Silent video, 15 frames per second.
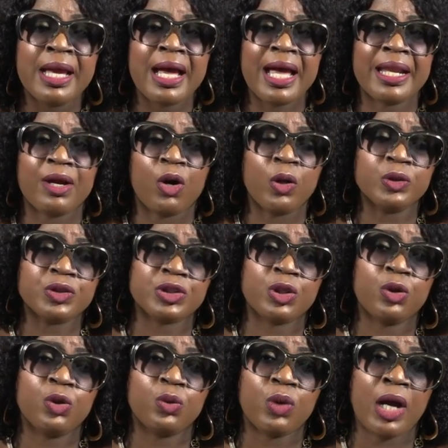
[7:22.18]
I
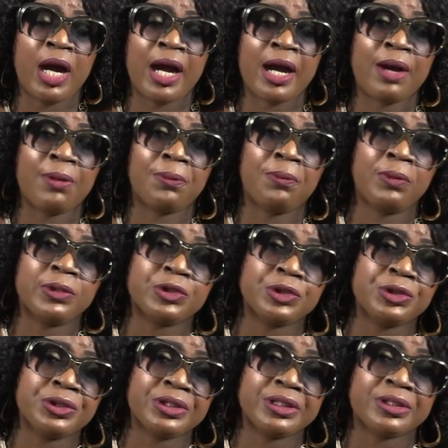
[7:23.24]
also uh, want to
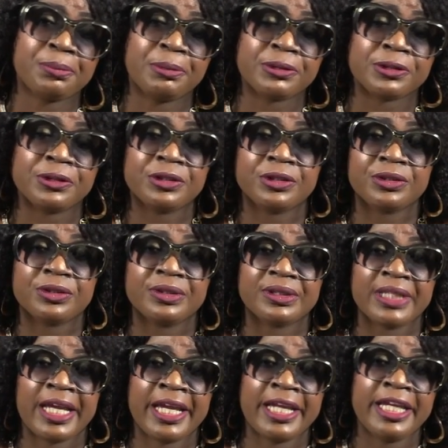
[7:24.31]
use this opportunity to
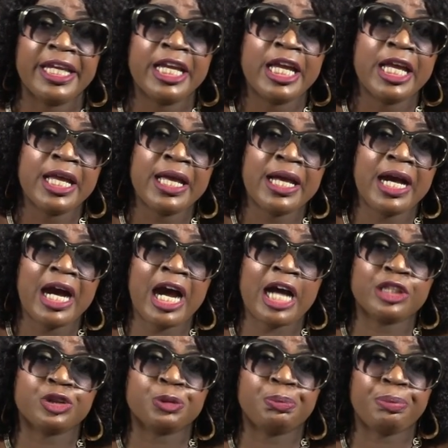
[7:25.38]
say uh,
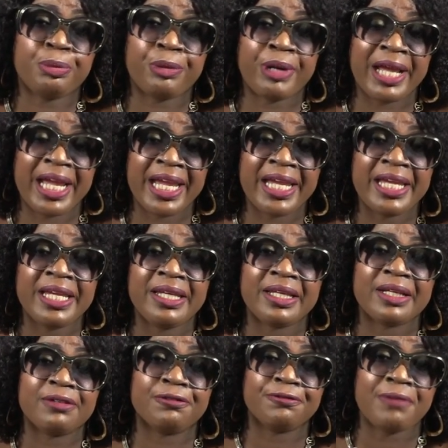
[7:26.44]
to pray,
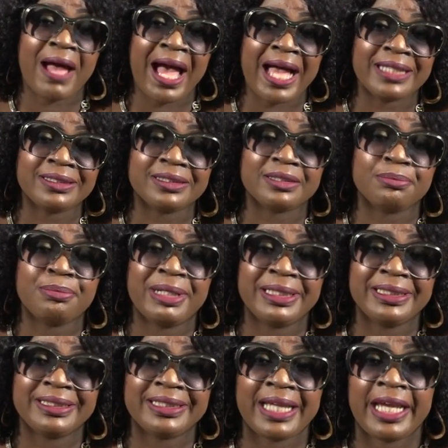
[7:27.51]
fast,
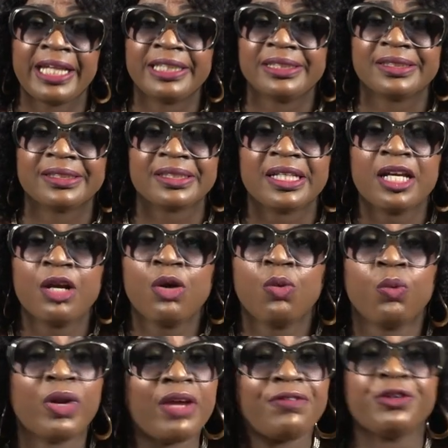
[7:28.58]
meditate,
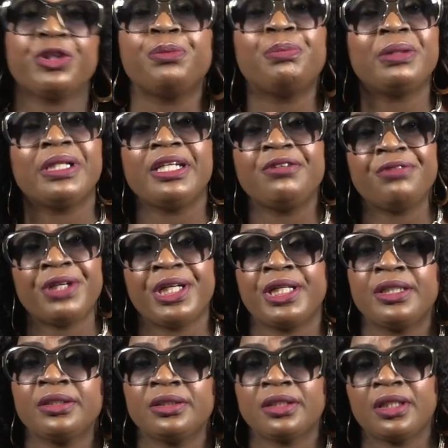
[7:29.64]
whatever you believe
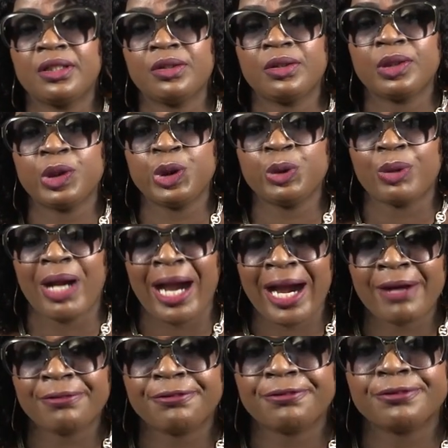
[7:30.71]
in, you
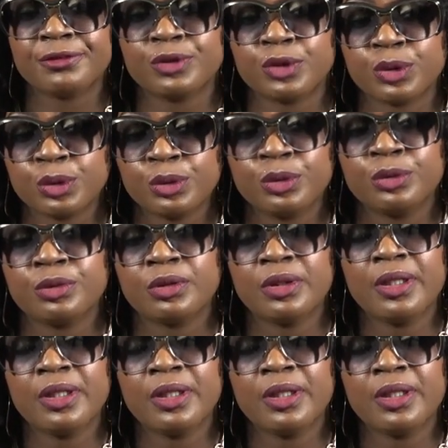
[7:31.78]
have to